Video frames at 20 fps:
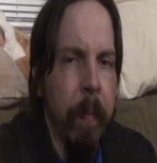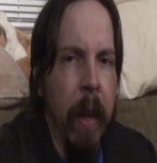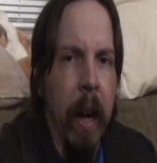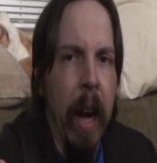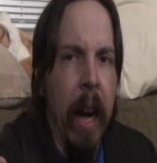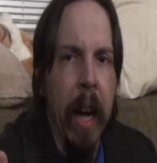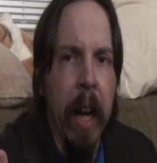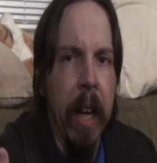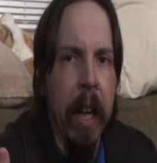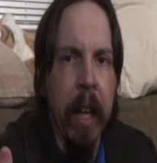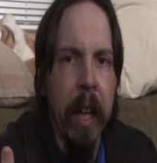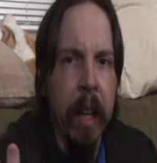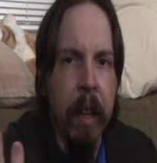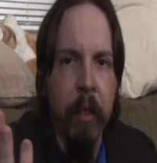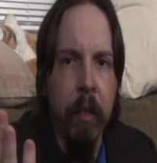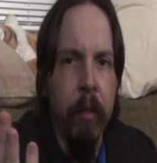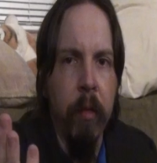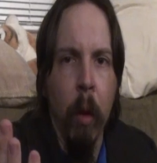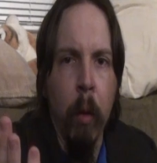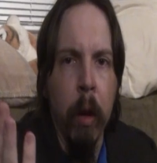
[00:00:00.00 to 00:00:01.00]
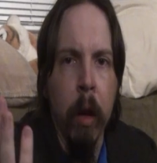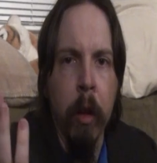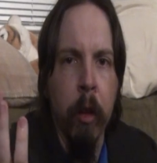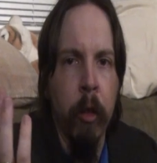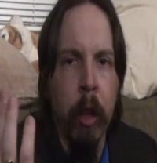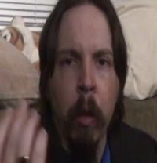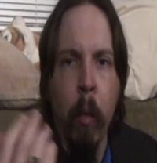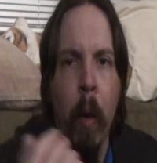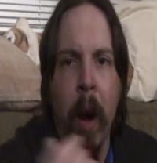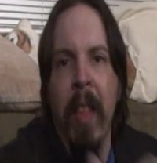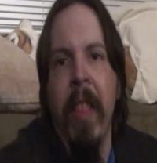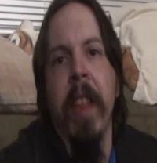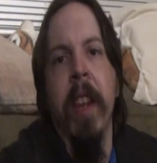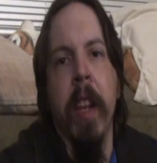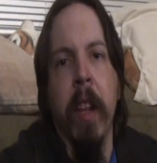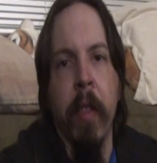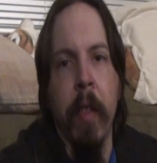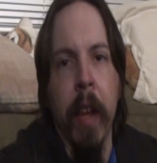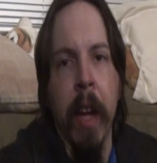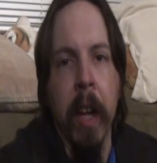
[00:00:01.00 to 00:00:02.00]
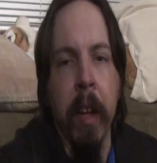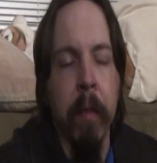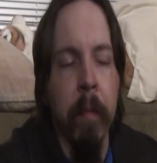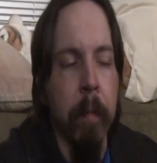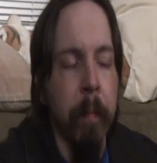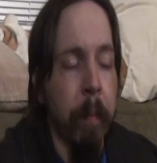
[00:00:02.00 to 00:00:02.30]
I don't understand why they did that.